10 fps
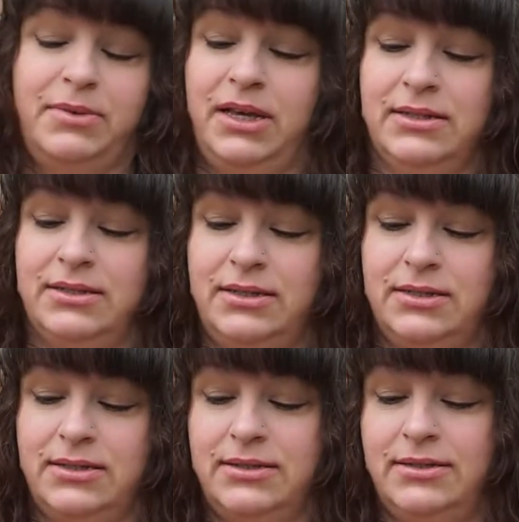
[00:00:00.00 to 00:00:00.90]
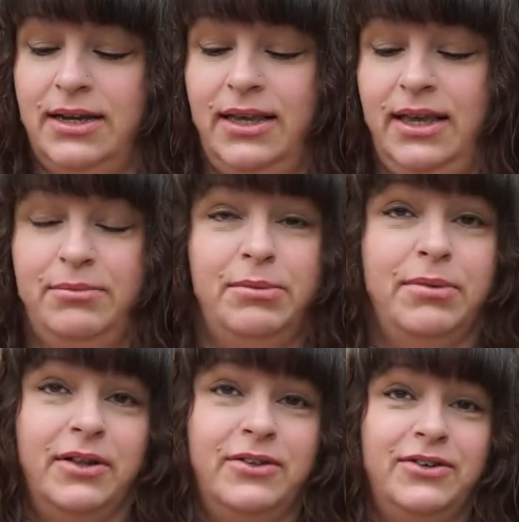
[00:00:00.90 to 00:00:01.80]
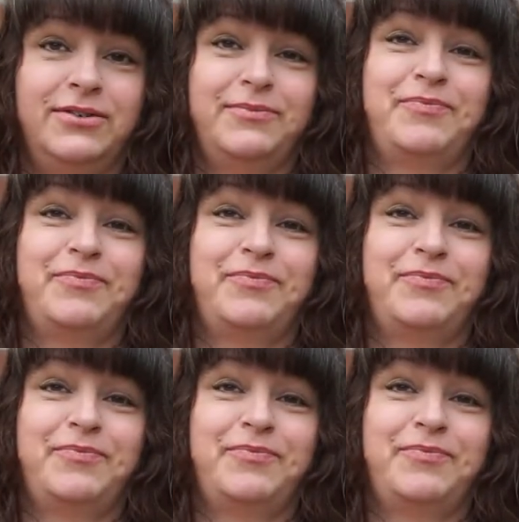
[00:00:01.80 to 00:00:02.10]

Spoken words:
because I can't be bothered.